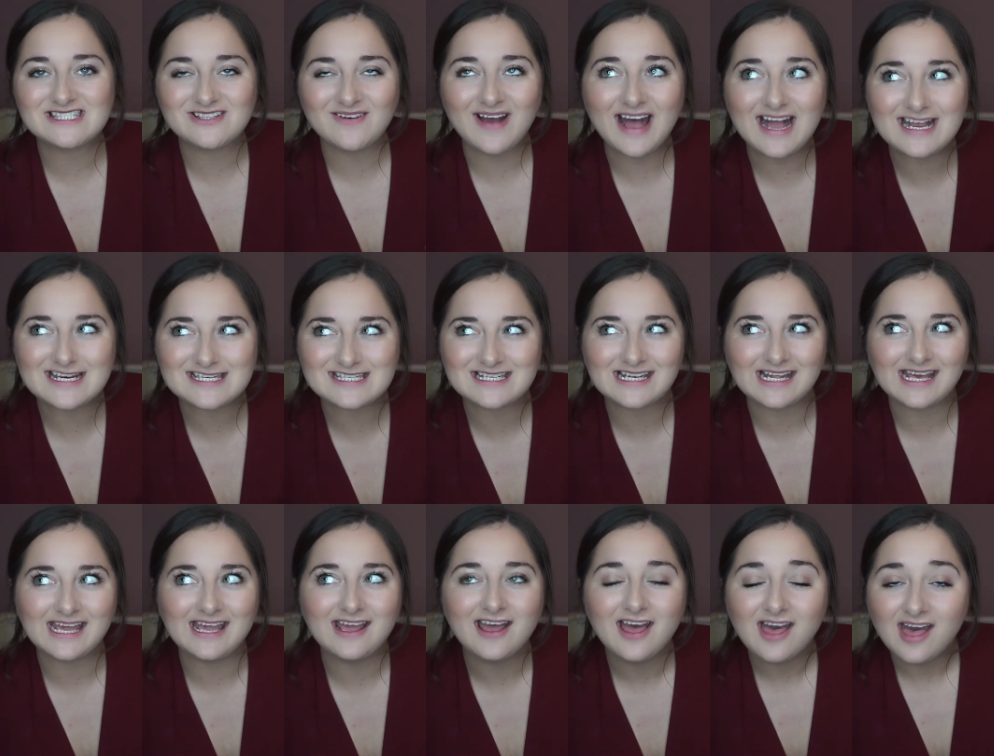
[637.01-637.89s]
So
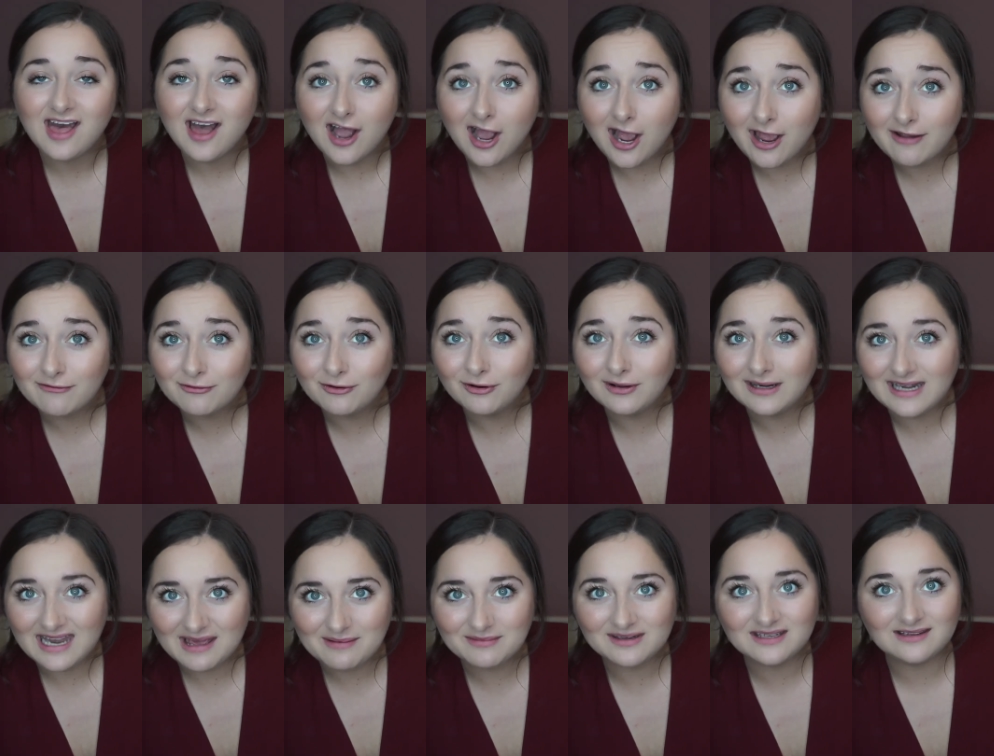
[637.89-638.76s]
actually, I've got
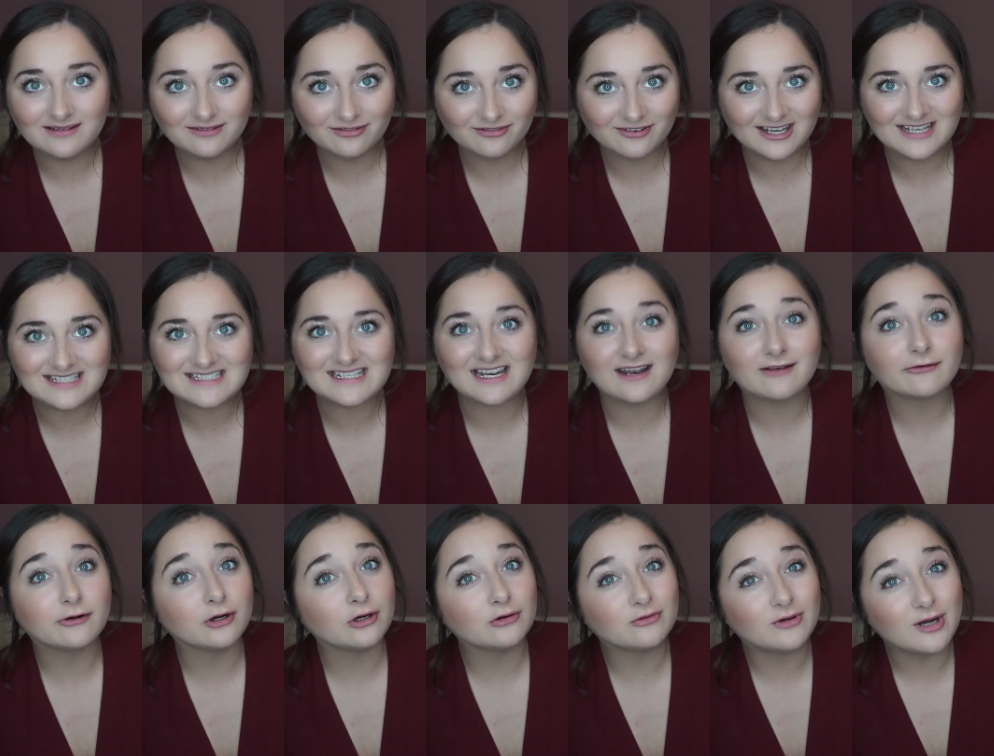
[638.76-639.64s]
lemon in the fridge and
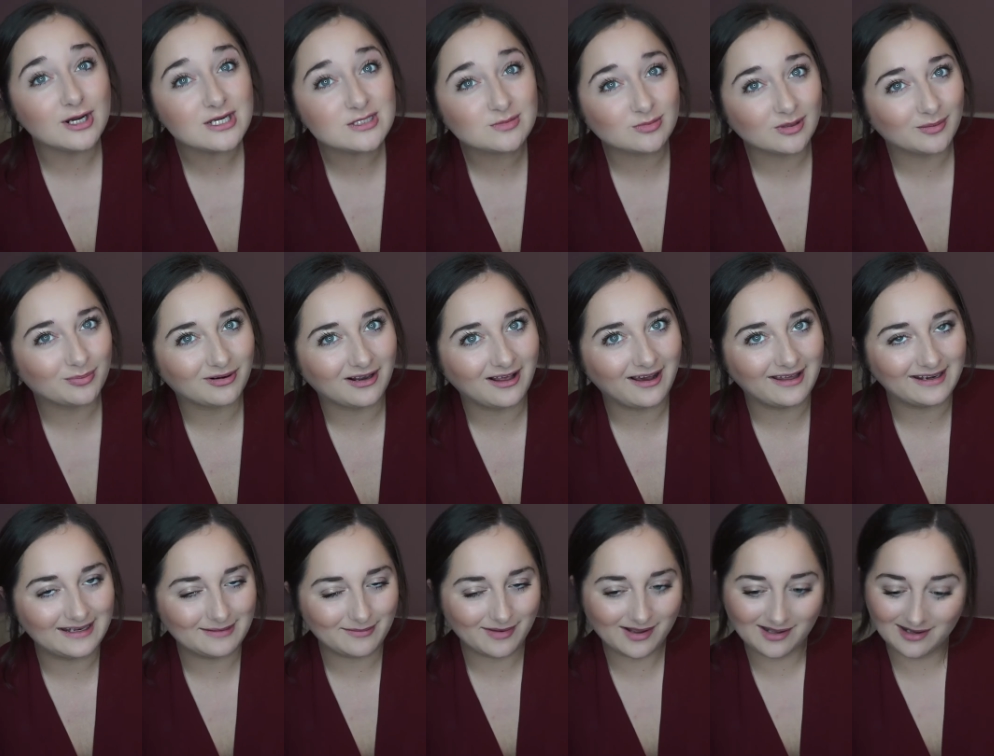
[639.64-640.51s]
I've got a rosemary
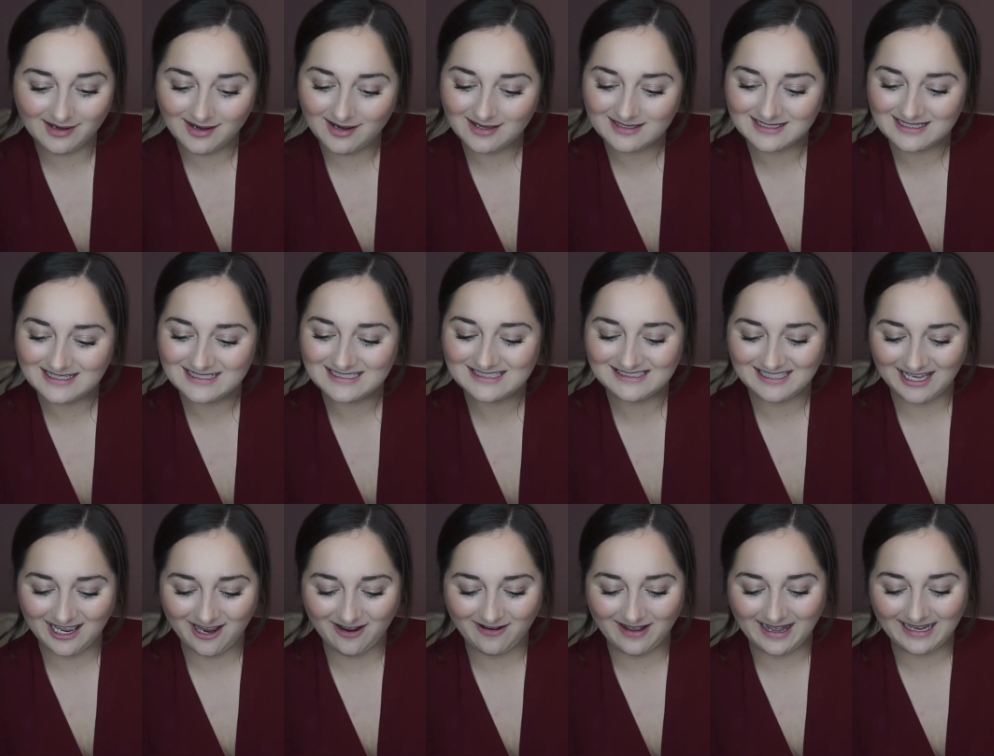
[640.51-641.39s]
plant in my garden, so
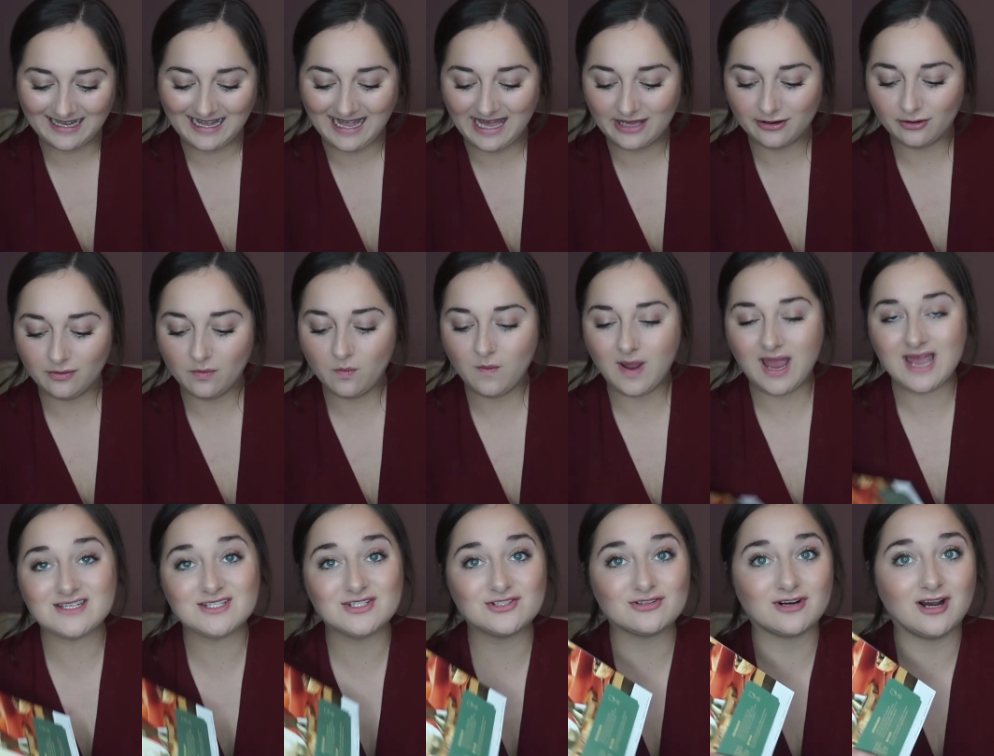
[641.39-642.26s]
I cannot
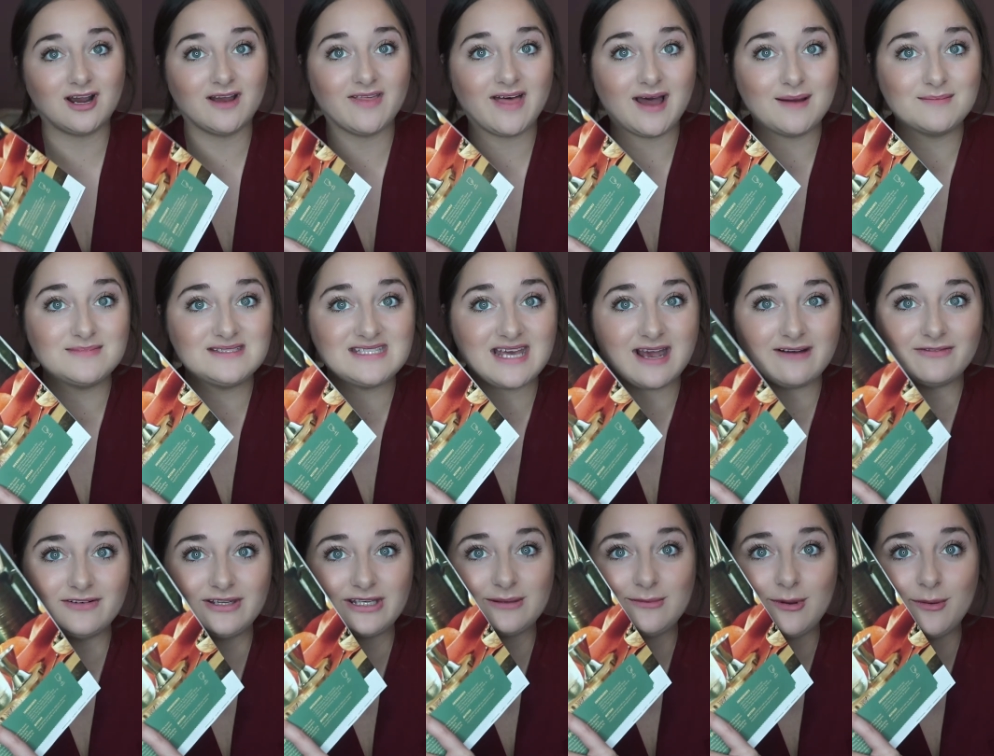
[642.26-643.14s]
wait to try that. I'm
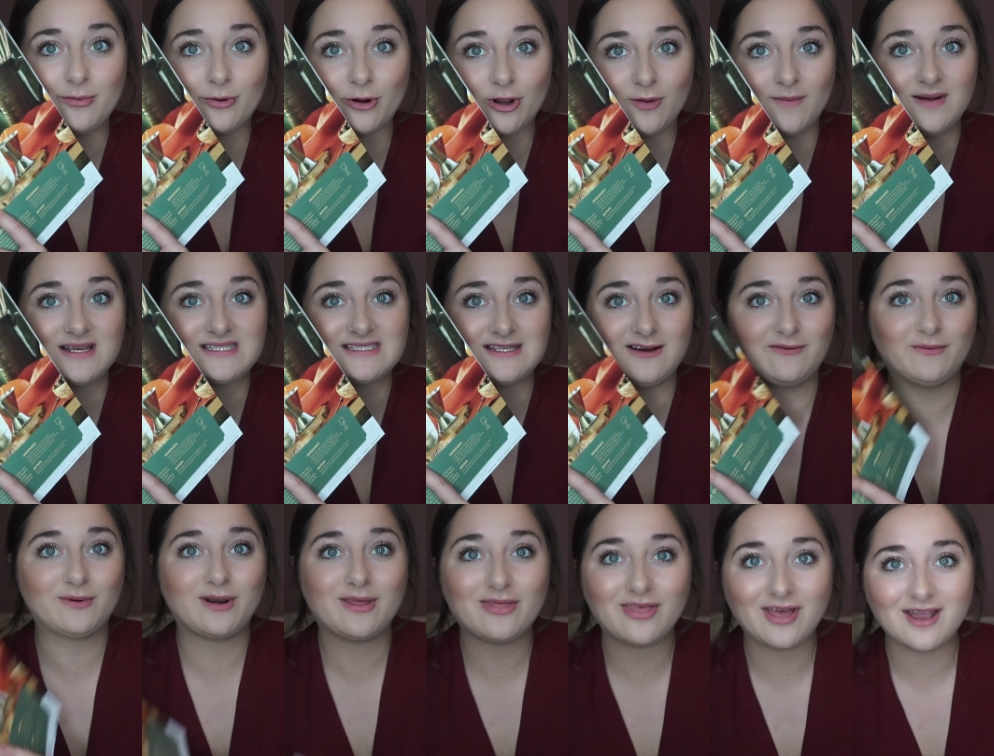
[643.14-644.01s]
definitely gonna be pouring myself
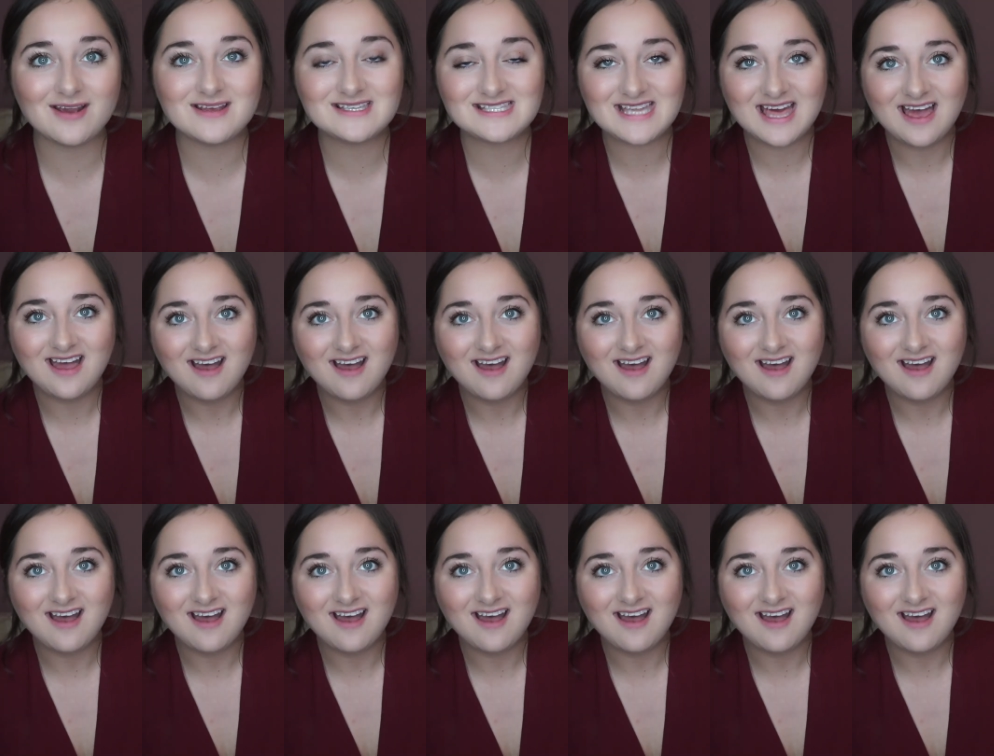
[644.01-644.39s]
one of those